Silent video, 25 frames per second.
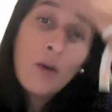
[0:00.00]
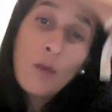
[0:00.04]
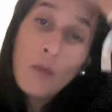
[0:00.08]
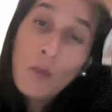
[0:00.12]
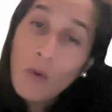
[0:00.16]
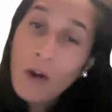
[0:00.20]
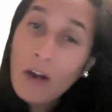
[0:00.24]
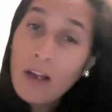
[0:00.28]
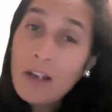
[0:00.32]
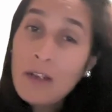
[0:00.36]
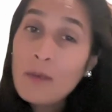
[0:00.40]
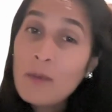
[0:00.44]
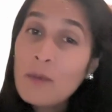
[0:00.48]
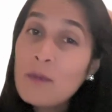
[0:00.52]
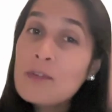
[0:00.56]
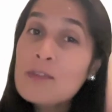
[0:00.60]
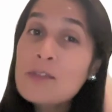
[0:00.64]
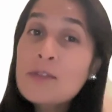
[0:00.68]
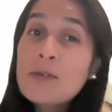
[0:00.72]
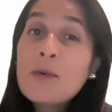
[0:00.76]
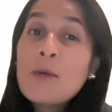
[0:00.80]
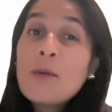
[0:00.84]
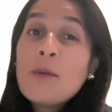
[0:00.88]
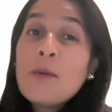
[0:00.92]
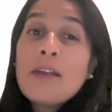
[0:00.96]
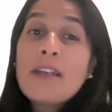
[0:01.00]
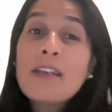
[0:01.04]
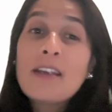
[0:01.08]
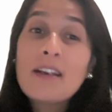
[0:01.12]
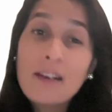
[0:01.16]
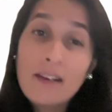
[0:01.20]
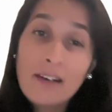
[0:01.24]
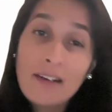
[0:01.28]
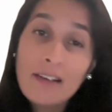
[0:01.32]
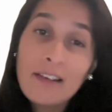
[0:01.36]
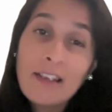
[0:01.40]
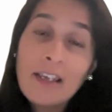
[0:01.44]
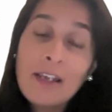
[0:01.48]
what was going
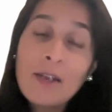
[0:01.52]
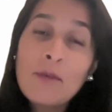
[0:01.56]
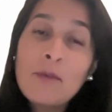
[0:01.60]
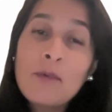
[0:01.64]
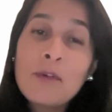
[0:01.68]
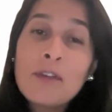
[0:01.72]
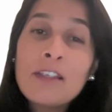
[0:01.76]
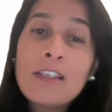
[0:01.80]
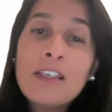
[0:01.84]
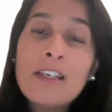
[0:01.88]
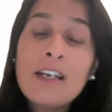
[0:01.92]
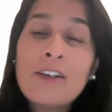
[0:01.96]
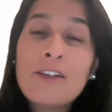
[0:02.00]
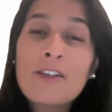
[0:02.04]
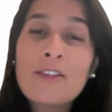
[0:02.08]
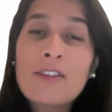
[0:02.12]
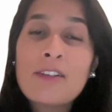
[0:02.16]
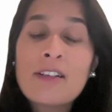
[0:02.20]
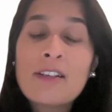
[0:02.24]
on and really